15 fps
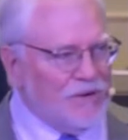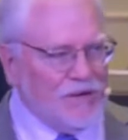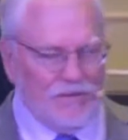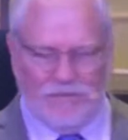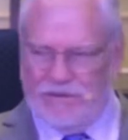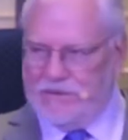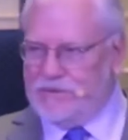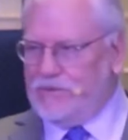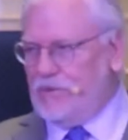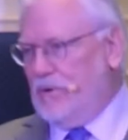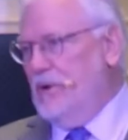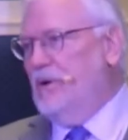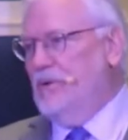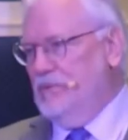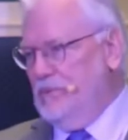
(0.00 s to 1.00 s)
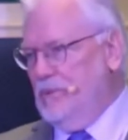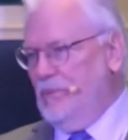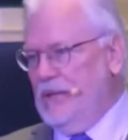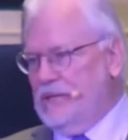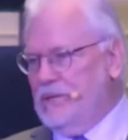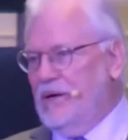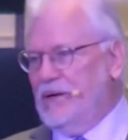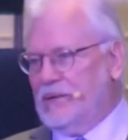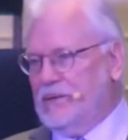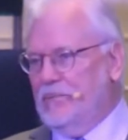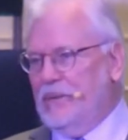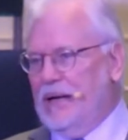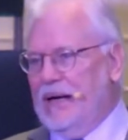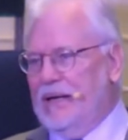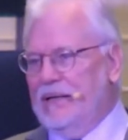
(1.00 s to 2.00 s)
of his throne that we talked
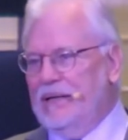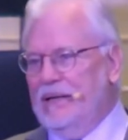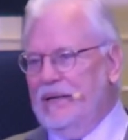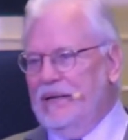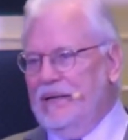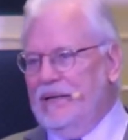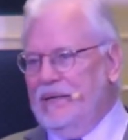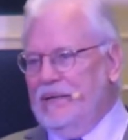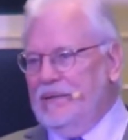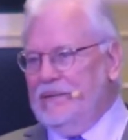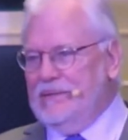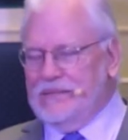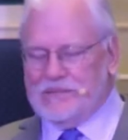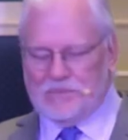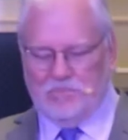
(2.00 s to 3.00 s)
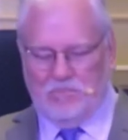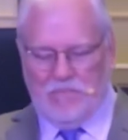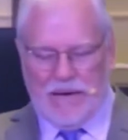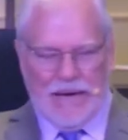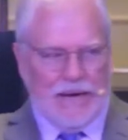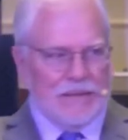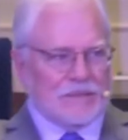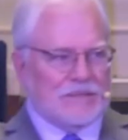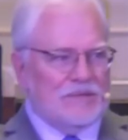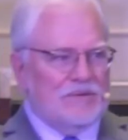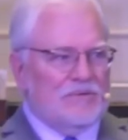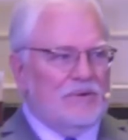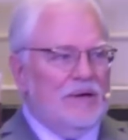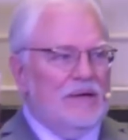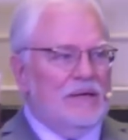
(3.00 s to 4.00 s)
about. This massive
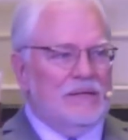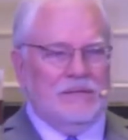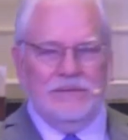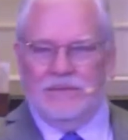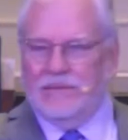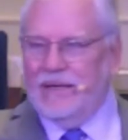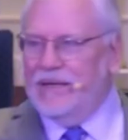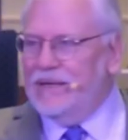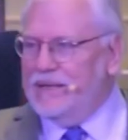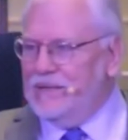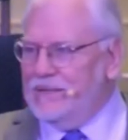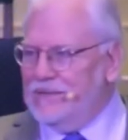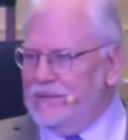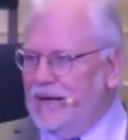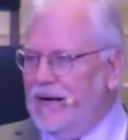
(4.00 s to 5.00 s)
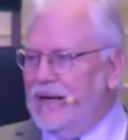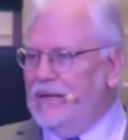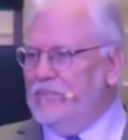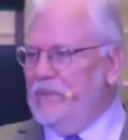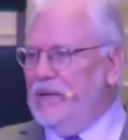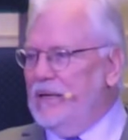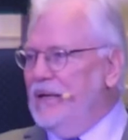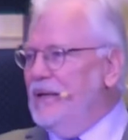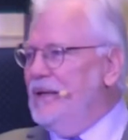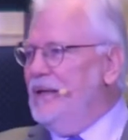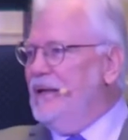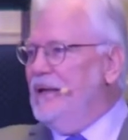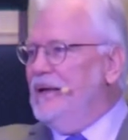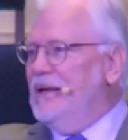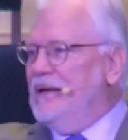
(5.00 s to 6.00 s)
diamond
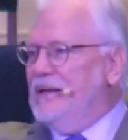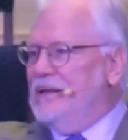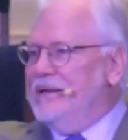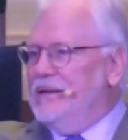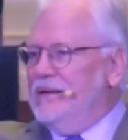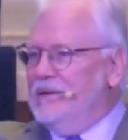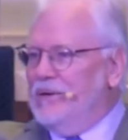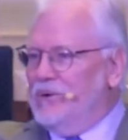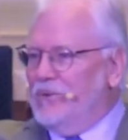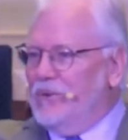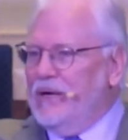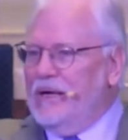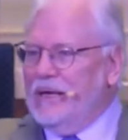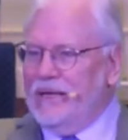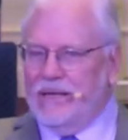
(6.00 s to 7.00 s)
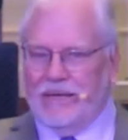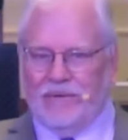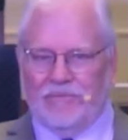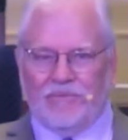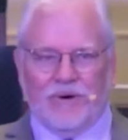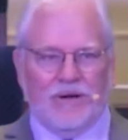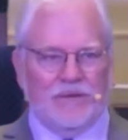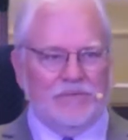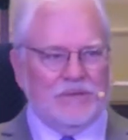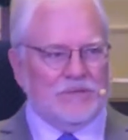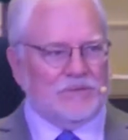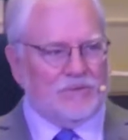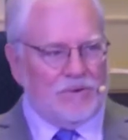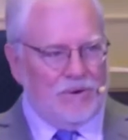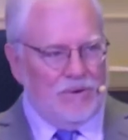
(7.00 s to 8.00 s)
arena in front of his
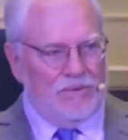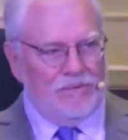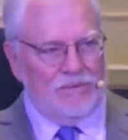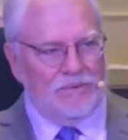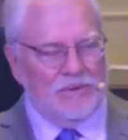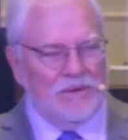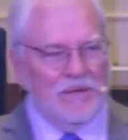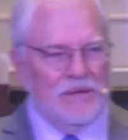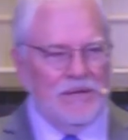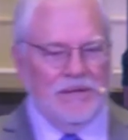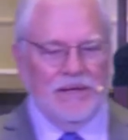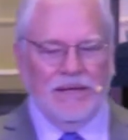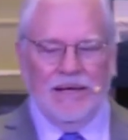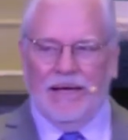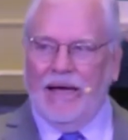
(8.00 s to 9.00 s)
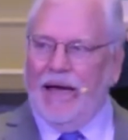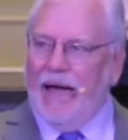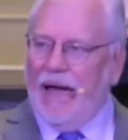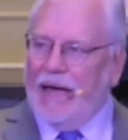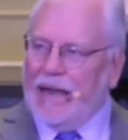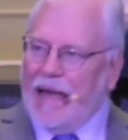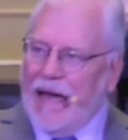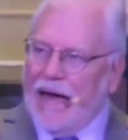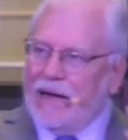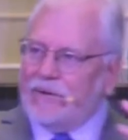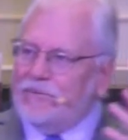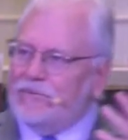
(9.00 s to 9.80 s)
throne. And out of